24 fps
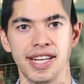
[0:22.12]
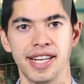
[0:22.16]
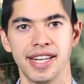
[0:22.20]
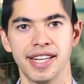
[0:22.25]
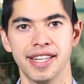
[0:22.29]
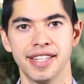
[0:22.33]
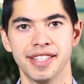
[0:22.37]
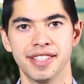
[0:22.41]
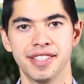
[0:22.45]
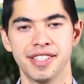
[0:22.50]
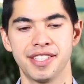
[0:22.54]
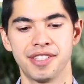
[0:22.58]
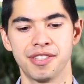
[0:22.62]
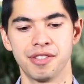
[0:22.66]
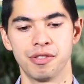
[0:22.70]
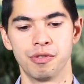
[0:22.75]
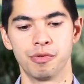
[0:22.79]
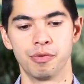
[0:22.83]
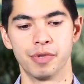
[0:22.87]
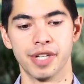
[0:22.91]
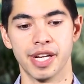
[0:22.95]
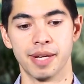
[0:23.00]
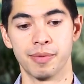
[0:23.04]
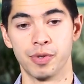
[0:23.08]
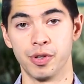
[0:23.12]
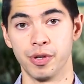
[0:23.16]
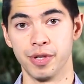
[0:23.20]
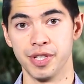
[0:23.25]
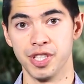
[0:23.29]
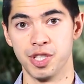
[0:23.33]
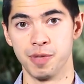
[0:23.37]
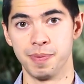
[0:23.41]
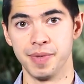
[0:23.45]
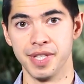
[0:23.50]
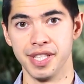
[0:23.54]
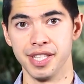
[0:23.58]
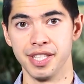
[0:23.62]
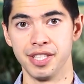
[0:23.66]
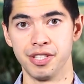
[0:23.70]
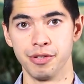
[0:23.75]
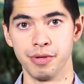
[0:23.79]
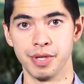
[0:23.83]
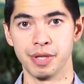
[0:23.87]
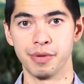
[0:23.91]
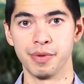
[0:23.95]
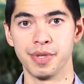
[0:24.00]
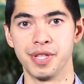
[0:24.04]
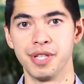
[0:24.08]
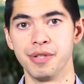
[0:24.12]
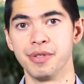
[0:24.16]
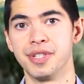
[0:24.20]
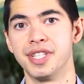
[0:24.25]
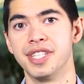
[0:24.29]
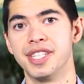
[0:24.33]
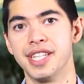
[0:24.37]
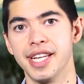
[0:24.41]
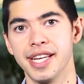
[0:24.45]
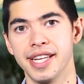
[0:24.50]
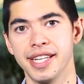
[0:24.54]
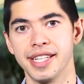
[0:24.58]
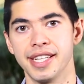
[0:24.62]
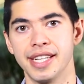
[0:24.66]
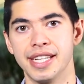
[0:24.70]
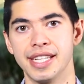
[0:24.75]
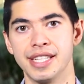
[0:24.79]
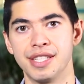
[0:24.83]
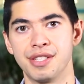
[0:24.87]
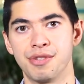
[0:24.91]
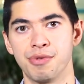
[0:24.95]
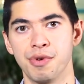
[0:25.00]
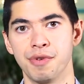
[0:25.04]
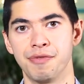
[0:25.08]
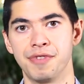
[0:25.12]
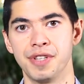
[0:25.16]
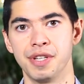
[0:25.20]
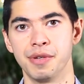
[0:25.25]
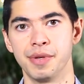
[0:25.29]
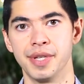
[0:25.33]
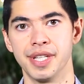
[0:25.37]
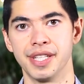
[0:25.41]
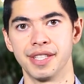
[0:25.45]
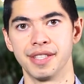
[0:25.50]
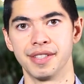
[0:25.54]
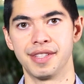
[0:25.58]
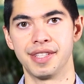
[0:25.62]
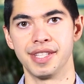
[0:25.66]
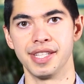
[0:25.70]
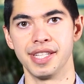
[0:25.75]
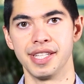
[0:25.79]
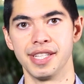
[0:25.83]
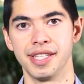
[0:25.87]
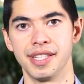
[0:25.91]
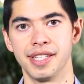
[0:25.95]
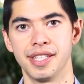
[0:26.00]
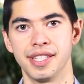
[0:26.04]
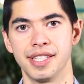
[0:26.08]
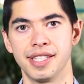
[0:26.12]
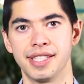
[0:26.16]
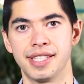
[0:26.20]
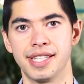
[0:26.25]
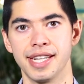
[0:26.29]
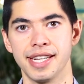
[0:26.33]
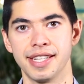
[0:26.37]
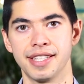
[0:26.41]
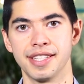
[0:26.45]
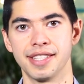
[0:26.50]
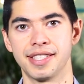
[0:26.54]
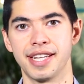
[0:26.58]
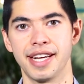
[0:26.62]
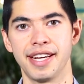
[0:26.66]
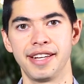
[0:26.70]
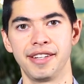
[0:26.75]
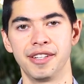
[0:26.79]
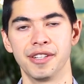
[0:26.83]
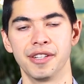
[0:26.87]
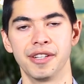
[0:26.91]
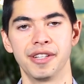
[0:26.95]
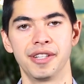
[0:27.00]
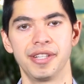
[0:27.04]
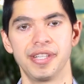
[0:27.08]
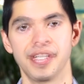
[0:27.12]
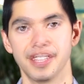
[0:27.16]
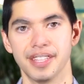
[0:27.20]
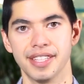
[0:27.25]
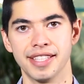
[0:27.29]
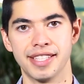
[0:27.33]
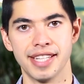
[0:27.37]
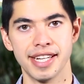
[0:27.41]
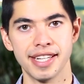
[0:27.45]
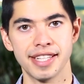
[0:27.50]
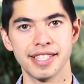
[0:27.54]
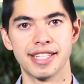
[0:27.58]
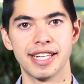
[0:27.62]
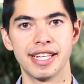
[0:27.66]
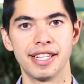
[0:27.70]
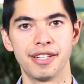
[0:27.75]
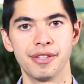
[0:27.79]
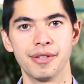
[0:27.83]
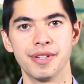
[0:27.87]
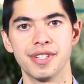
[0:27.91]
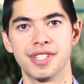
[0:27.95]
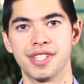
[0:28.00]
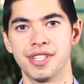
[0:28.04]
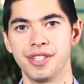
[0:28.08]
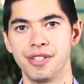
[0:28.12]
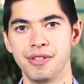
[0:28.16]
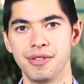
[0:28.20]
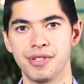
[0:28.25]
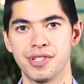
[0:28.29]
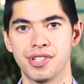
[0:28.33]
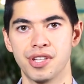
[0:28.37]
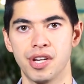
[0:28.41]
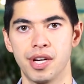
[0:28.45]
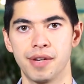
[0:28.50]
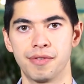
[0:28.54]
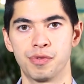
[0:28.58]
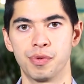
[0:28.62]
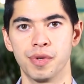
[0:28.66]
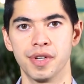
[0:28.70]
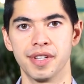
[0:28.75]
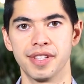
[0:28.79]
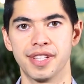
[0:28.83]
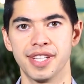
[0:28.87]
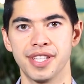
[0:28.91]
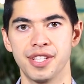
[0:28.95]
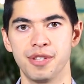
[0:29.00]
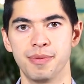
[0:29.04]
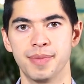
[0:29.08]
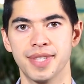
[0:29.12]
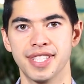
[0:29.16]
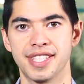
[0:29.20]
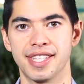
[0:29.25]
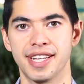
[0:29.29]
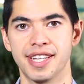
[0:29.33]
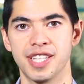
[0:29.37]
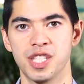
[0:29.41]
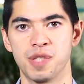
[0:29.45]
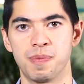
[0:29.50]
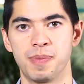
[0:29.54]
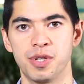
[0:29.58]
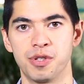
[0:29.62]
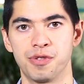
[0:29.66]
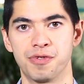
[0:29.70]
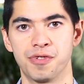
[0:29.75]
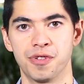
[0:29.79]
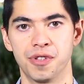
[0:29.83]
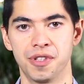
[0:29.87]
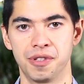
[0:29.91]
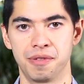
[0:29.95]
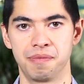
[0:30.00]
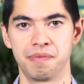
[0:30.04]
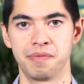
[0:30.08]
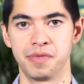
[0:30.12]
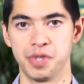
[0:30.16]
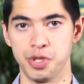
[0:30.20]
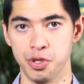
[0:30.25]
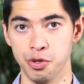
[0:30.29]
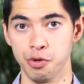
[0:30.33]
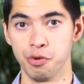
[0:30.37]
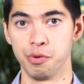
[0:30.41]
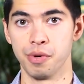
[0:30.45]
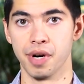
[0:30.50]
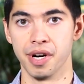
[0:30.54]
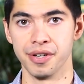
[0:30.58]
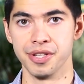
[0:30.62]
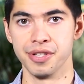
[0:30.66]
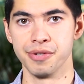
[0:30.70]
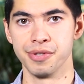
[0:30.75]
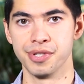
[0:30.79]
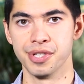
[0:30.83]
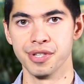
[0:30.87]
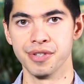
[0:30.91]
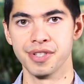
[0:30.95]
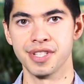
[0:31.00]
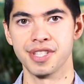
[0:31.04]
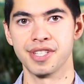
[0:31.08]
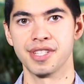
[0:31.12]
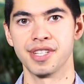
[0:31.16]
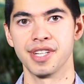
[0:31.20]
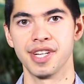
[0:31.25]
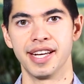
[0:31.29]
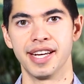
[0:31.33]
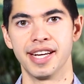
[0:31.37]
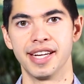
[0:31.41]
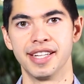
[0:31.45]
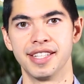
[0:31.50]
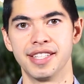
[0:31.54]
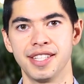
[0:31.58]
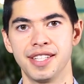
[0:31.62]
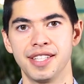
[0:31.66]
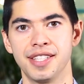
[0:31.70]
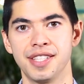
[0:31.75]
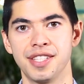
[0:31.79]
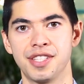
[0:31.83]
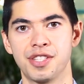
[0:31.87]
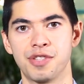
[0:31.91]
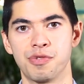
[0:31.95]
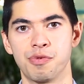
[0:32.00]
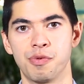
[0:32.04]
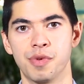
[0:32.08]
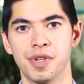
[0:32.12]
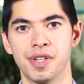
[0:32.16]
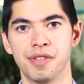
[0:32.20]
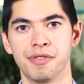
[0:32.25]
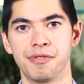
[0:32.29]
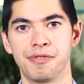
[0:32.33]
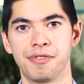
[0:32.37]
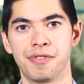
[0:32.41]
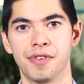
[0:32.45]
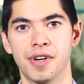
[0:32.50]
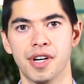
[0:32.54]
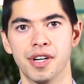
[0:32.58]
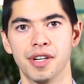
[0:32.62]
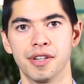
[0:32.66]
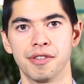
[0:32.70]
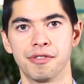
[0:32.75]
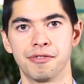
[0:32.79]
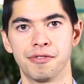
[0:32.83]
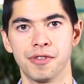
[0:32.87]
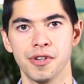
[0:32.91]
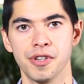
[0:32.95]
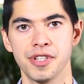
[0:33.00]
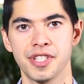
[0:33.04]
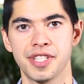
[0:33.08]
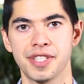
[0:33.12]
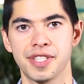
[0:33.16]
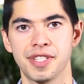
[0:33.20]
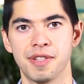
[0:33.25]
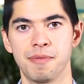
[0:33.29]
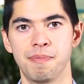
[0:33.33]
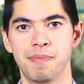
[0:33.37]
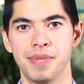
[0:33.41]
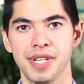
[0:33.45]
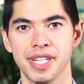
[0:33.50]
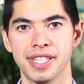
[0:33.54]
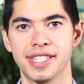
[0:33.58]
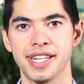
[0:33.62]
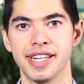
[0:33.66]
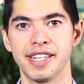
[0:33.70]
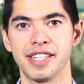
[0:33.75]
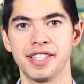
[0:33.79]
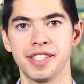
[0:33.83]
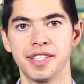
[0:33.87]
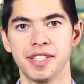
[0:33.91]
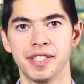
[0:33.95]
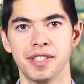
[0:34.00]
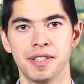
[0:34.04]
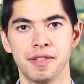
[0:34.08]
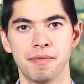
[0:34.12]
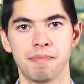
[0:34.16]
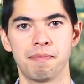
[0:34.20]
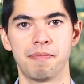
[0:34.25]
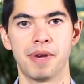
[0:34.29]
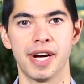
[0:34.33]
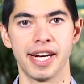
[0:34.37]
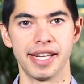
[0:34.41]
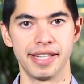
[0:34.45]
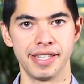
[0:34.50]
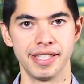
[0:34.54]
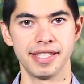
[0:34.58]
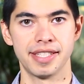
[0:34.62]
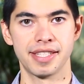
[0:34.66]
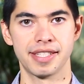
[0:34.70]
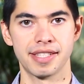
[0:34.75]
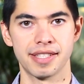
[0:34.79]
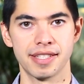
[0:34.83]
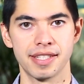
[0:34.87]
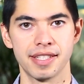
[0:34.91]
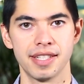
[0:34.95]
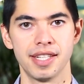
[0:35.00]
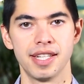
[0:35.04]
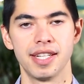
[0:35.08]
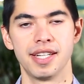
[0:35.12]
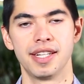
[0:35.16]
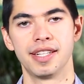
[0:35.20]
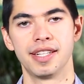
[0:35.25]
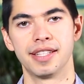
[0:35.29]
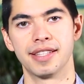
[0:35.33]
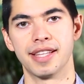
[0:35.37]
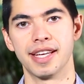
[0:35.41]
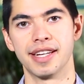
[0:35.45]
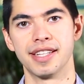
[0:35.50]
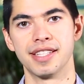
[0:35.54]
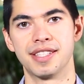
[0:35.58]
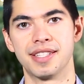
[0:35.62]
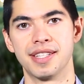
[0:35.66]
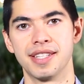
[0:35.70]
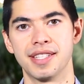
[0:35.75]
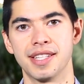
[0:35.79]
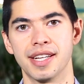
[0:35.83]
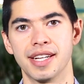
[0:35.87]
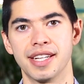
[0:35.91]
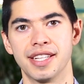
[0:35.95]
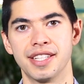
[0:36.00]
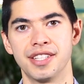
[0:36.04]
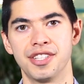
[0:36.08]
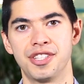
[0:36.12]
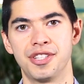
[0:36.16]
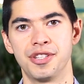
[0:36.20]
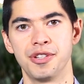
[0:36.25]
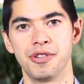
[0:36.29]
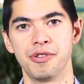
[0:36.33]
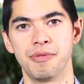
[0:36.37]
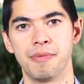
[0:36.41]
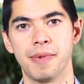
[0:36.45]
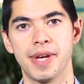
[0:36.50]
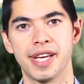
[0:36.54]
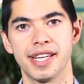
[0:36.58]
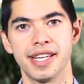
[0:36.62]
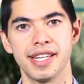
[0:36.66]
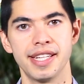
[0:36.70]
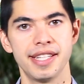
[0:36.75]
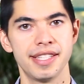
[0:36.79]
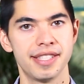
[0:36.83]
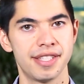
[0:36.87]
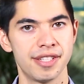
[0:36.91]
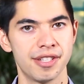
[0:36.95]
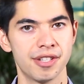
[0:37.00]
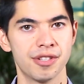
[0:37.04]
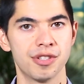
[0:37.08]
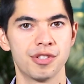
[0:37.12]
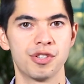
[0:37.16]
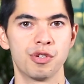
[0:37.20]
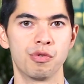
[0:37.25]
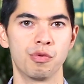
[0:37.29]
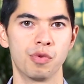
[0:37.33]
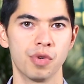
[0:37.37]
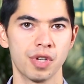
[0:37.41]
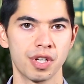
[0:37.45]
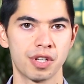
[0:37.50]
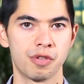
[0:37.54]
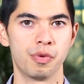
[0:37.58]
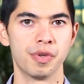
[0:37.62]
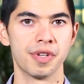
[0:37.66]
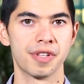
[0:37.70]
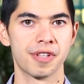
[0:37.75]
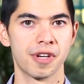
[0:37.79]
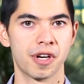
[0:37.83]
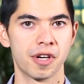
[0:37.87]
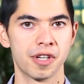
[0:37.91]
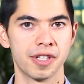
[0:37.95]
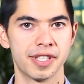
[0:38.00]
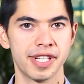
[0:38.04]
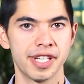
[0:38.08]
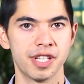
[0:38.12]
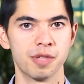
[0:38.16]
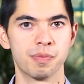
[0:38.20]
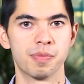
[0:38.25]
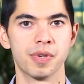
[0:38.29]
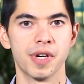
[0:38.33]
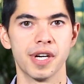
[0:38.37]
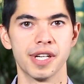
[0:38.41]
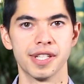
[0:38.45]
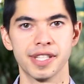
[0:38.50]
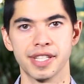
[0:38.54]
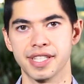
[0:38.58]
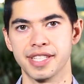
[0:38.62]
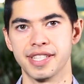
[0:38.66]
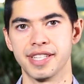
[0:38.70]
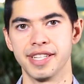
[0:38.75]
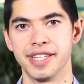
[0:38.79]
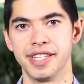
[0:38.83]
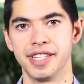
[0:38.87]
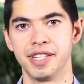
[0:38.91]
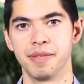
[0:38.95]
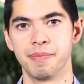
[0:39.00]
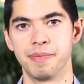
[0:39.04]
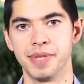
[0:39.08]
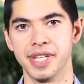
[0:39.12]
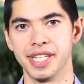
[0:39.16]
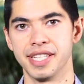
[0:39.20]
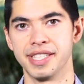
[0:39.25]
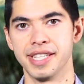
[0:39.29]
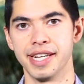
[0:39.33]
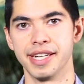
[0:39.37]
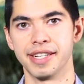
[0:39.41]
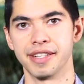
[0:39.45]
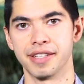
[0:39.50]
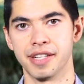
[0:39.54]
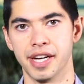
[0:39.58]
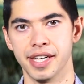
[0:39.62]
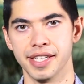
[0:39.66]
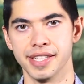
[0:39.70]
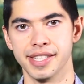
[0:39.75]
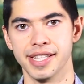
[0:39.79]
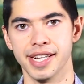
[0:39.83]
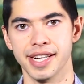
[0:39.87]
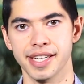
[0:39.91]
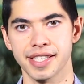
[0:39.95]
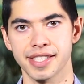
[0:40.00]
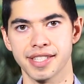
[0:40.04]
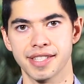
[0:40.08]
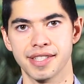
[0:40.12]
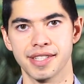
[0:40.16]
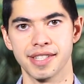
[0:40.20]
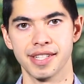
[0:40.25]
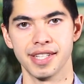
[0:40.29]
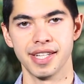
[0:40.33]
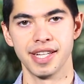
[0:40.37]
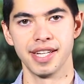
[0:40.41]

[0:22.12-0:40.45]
And what I'm going to be doing with you today is reviewing the Data Tailor. And the Data Tailor is a new software that EUMETSAT has built for you, our users, and it is one of our first big data pilots that is designed to make it easier to work with our data products in a big data context.